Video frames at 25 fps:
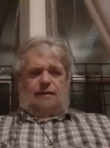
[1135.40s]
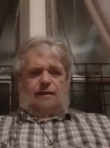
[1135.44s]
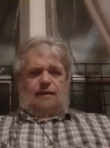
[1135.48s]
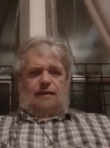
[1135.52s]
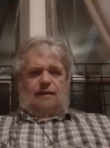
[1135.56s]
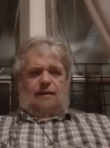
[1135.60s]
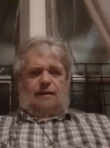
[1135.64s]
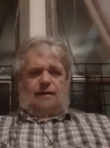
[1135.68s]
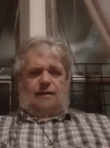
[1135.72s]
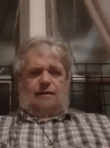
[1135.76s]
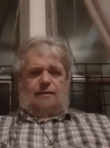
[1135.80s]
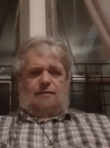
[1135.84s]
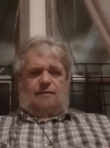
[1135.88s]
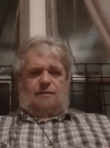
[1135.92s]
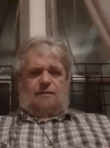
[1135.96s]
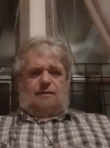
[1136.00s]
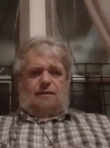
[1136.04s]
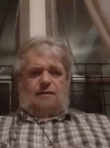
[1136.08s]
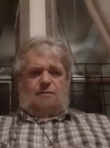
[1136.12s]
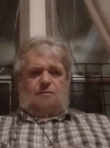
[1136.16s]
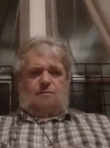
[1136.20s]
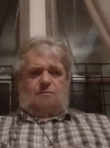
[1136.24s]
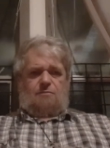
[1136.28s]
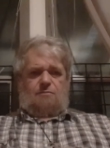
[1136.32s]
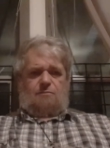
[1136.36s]
and
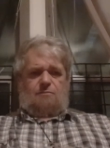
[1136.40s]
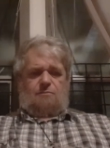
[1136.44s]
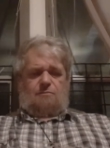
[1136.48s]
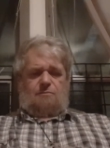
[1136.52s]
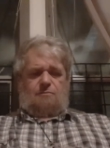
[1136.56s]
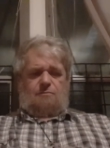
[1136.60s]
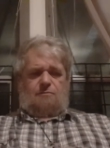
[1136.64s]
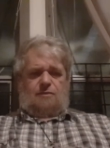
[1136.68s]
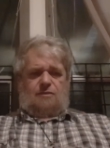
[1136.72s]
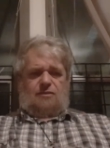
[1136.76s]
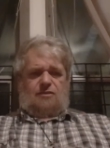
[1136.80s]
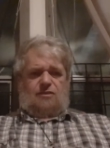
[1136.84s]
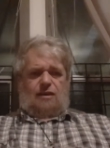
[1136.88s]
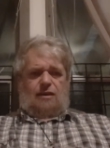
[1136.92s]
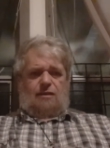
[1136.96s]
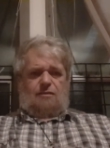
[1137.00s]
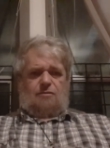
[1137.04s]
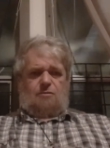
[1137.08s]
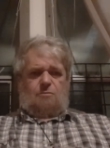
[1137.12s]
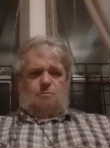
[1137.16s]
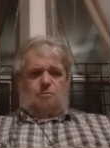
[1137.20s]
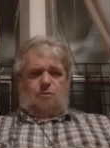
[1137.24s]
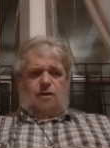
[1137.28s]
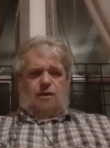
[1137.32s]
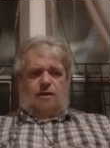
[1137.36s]
we sang
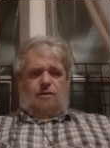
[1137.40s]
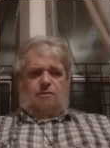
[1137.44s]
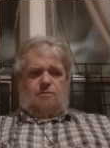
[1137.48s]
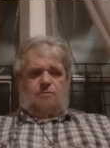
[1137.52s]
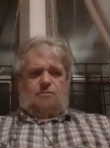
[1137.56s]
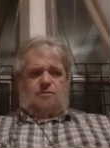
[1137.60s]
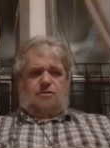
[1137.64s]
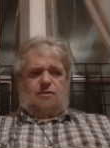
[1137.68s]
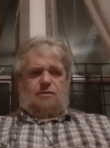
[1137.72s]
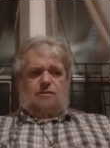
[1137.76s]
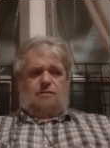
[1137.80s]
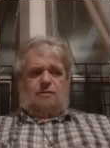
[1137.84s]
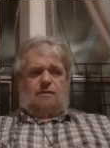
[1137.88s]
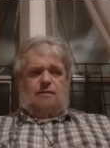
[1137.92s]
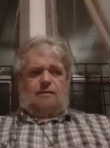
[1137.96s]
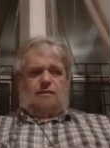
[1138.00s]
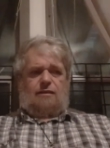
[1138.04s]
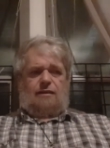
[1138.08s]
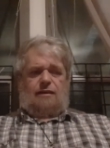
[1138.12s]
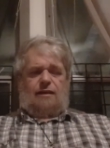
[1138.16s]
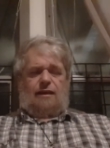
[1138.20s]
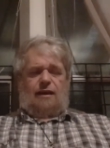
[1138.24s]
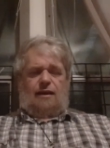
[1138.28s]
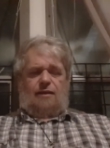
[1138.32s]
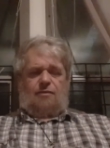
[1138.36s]
the prayers,
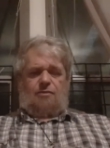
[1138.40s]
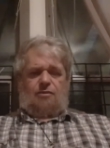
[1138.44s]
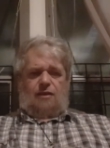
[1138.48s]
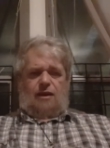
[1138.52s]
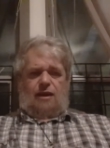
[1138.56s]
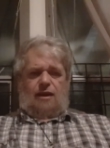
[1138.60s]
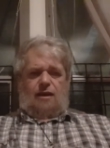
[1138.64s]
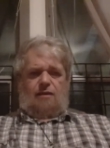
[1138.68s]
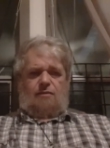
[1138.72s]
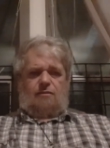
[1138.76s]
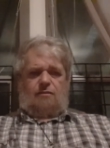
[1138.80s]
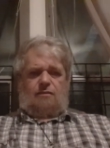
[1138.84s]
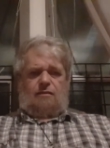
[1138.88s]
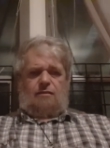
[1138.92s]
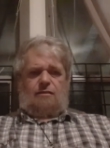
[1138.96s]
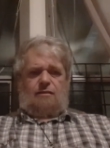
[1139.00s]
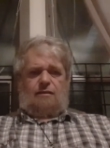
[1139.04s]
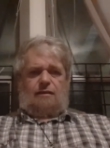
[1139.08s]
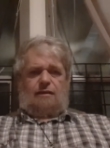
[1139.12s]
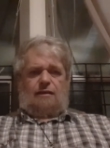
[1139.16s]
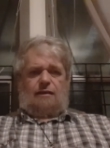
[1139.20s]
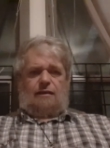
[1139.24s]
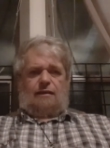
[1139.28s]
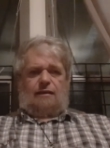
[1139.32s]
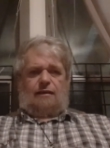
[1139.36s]
and then
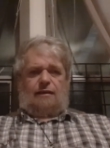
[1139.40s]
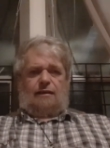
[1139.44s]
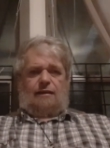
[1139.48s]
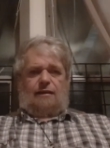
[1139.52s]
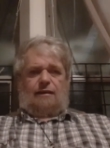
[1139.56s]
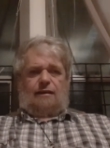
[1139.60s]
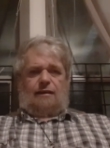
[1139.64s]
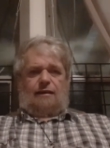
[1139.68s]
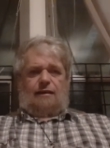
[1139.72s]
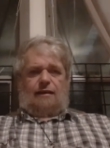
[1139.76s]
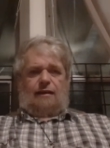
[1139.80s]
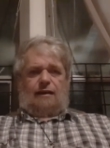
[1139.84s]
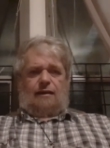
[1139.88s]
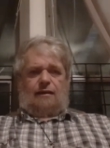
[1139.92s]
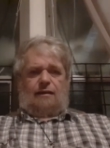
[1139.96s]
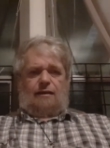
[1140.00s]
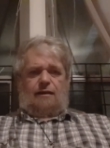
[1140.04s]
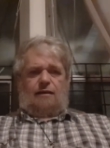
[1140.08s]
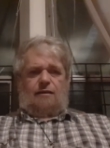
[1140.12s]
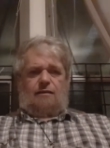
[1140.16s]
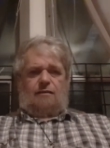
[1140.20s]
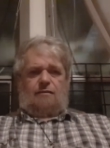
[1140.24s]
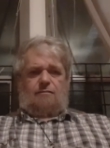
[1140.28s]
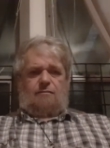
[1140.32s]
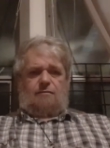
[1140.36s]

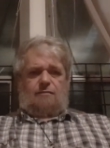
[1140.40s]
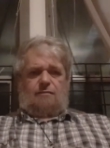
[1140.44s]
of